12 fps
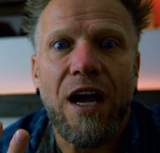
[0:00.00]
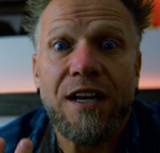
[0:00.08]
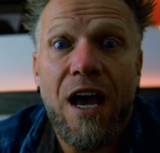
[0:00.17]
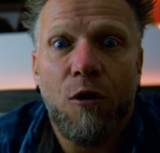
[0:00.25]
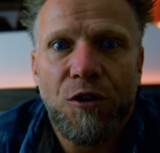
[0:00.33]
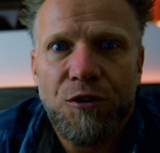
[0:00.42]
I
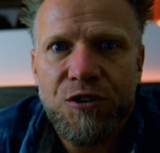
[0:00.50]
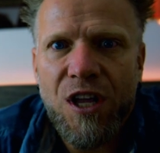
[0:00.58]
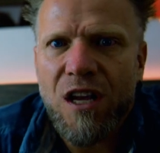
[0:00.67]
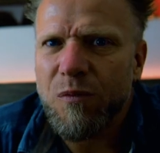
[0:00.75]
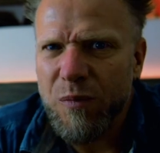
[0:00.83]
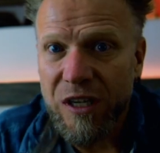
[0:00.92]
now
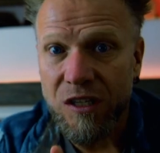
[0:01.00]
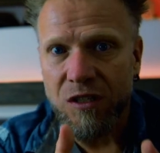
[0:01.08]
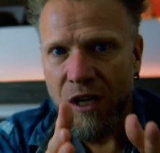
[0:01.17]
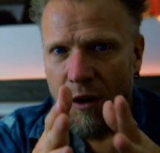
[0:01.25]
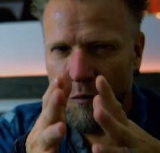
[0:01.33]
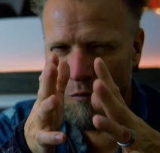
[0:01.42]
understand it, because
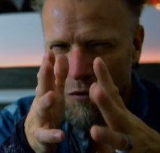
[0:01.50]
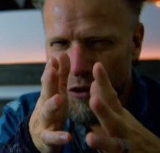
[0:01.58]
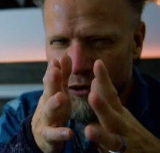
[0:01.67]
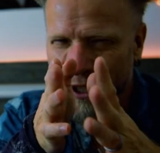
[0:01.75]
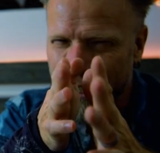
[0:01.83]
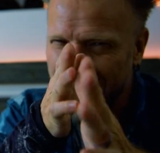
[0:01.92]

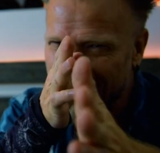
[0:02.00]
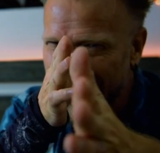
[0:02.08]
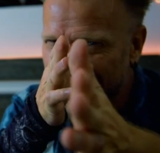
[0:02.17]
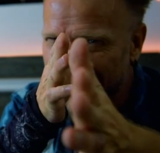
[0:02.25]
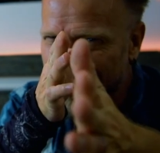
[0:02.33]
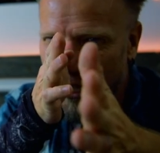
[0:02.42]
music
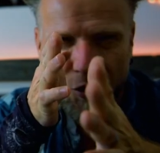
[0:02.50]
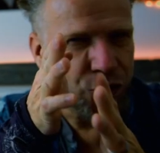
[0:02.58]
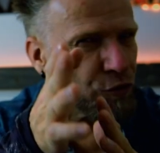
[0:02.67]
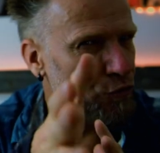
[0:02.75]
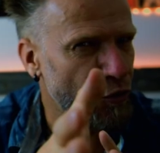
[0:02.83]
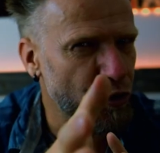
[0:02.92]
can cut
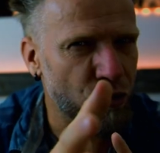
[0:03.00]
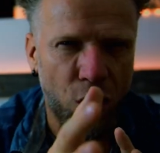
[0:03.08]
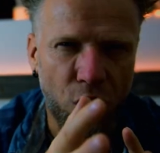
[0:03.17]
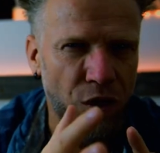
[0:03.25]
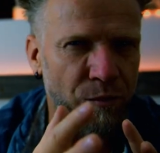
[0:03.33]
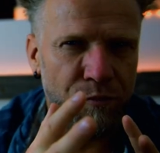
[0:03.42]
through
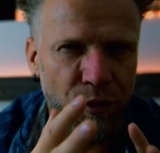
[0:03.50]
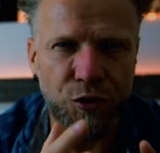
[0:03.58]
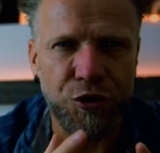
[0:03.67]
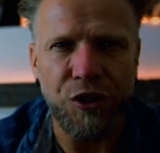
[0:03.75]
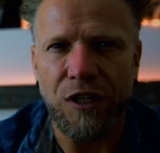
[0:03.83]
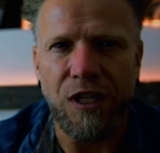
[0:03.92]
all the
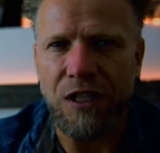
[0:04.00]
bullshit.